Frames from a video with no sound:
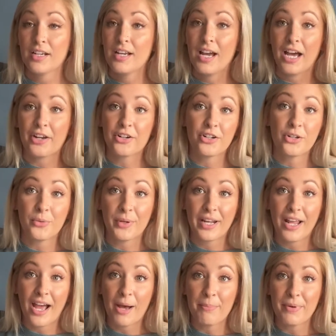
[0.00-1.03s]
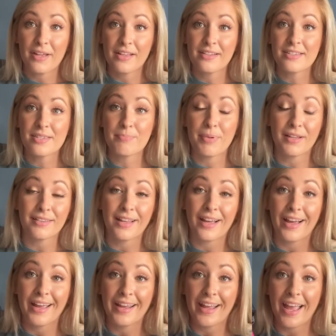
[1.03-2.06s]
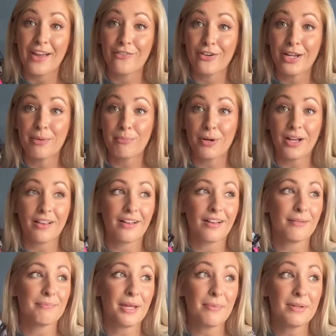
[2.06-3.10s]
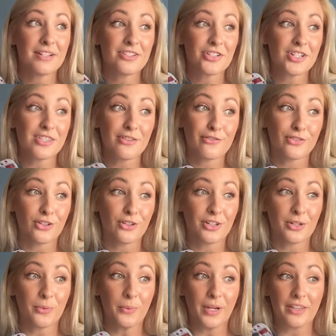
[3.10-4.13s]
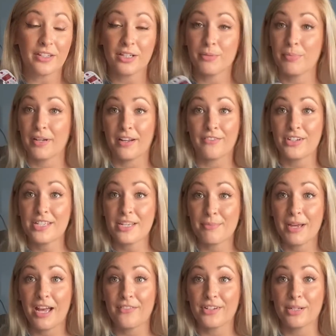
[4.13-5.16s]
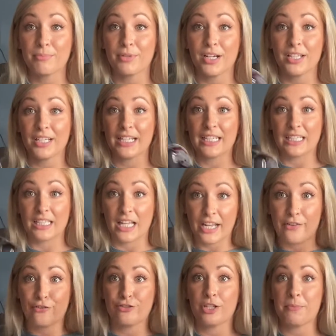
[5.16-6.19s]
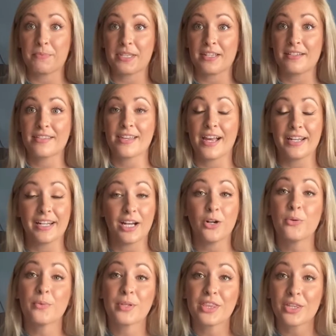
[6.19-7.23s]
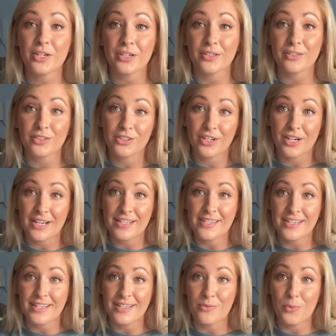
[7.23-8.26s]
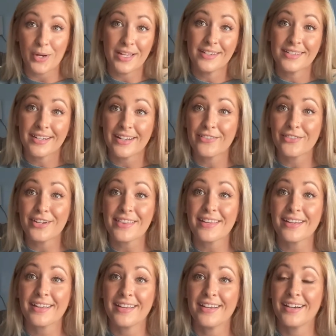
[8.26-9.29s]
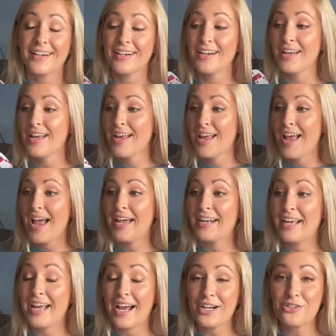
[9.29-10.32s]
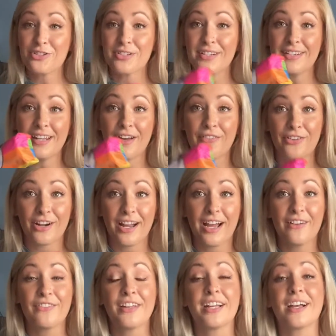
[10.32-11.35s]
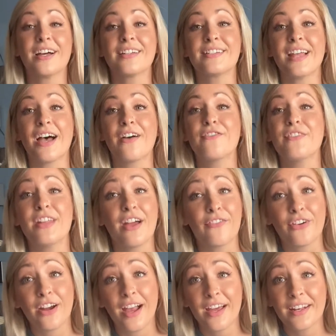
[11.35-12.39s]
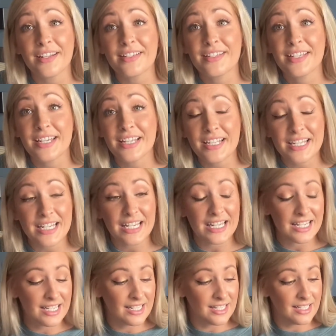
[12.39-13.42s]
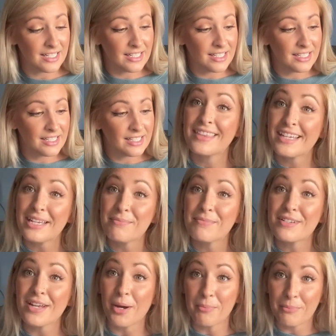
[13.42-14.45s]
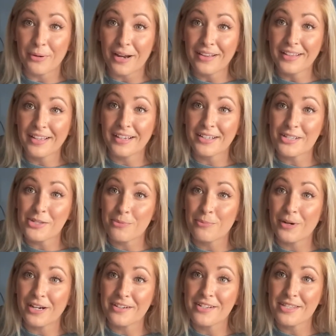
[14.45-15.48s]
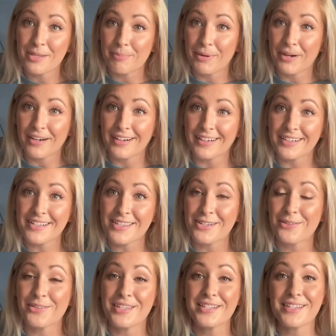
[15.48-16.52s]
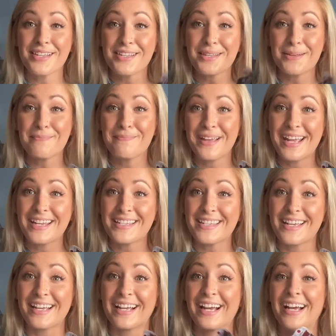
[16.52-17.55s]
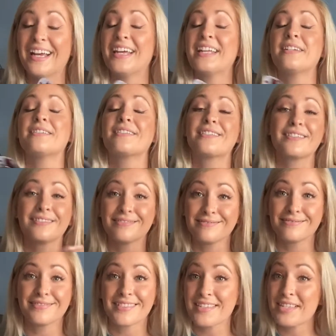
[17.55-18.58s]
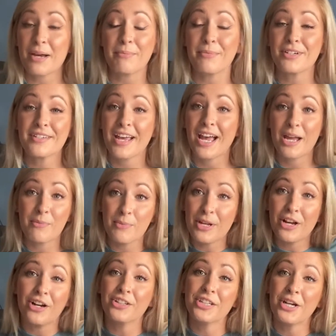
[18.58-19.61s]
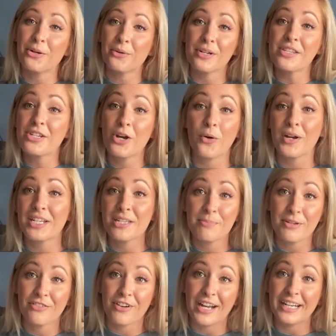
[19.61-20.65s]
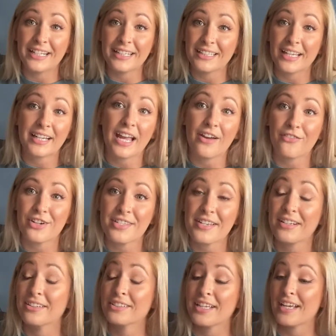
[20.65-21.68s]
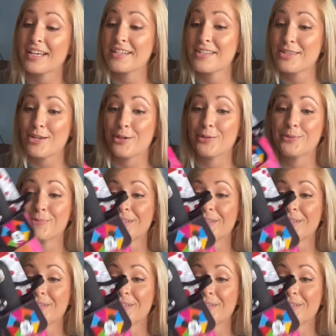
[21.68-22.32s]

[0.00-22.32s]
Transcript: I don't know what happens, but like every umbrella, maybe it's just the Florida weather, but every time I have an umbrella, it like flips inside out with the crazy wind and everything here. And I actually never have like, I've never had a Disney themed umbrella to wear to the park. So this is amazing. And summertime, we all know it's going to be raining like every single day. So